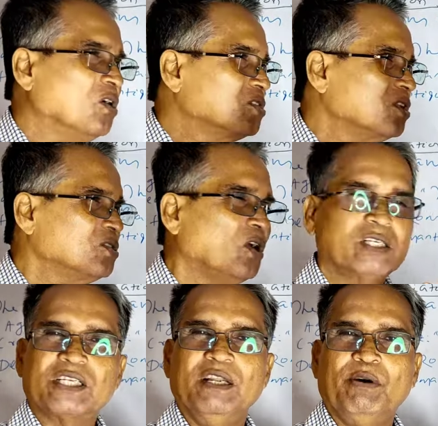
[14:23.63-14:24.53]
other
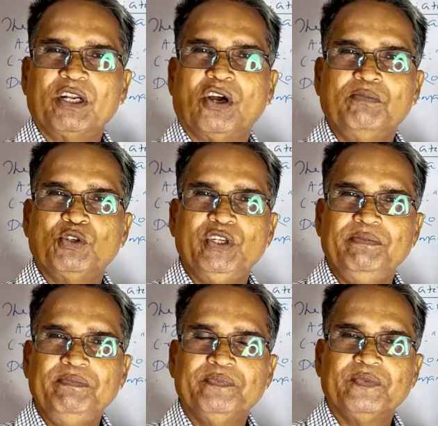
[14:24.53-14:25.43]
thoughts never come to
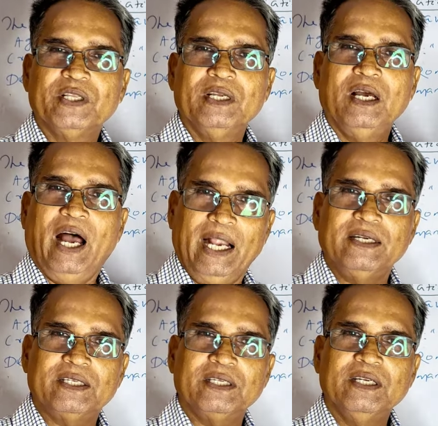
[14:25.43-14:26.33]
him
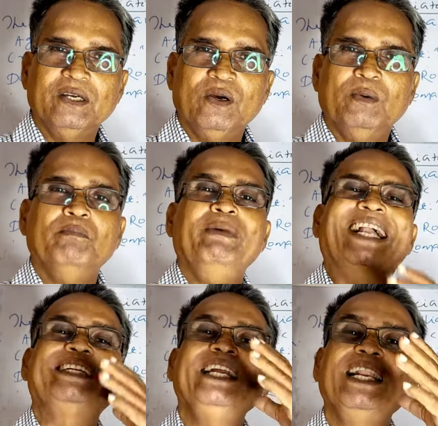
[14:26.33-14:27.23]
and
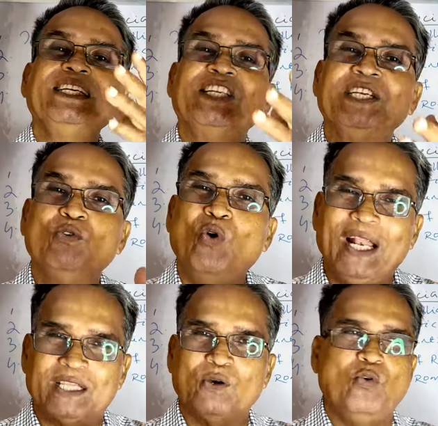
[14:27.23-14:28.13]
materialistic
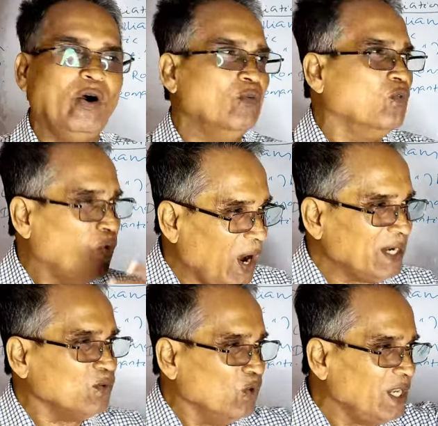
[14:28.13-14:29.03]
wealth.
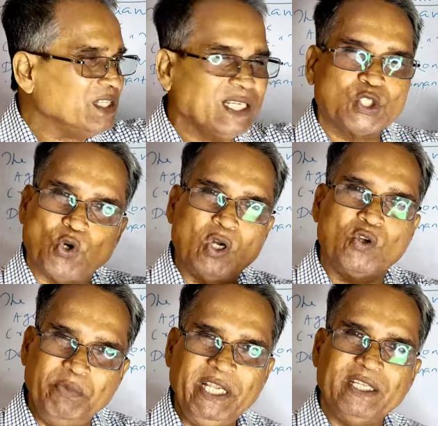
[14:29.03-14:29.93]
What wealth is
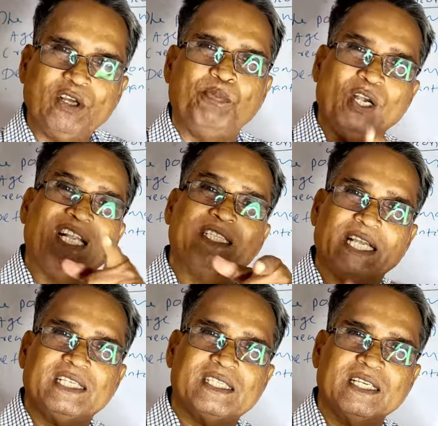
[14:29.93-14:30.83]
so to me? The poet
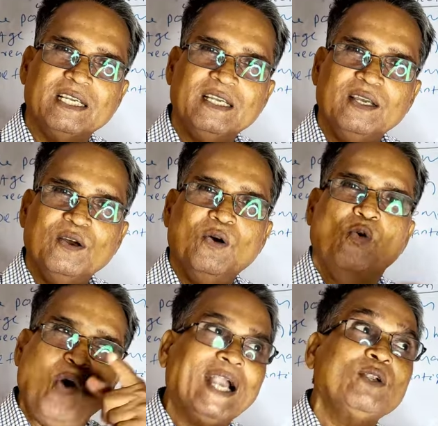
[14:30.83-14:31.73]
says,
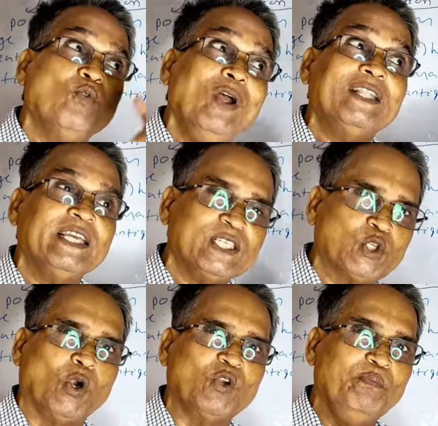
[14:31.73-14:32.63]
what wealth
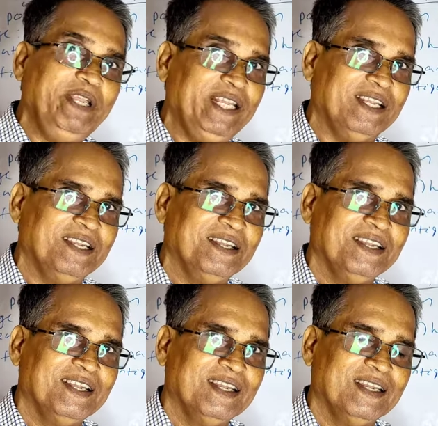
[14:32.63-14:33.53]
is so to me?
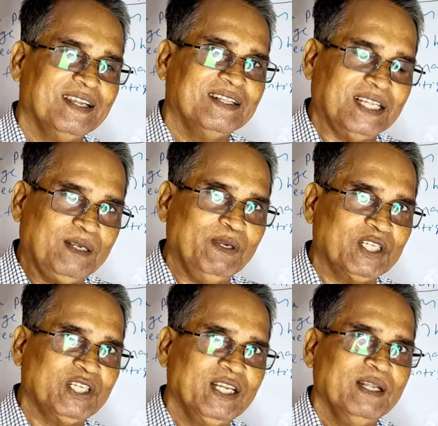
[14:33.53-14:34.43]
That
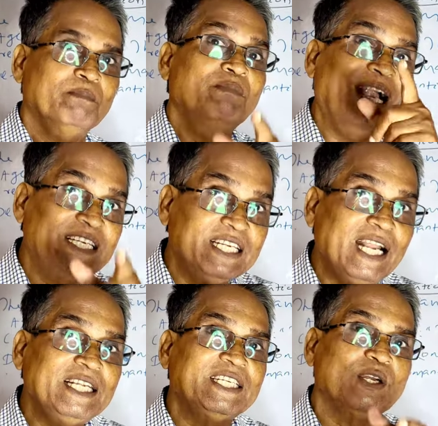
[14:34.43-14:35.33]
means
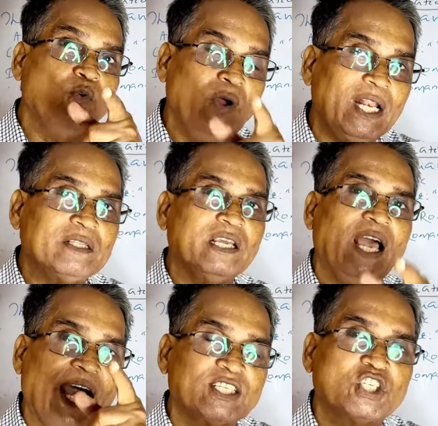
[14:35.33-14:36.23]
materialistic wealth
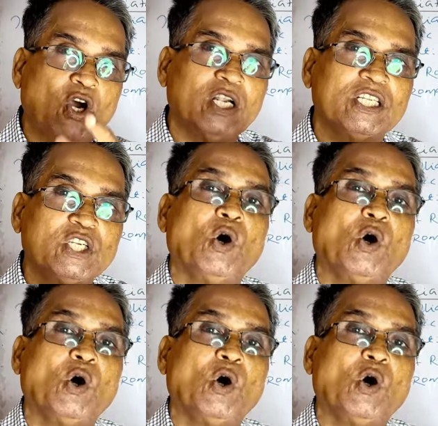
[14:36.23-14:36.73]
has got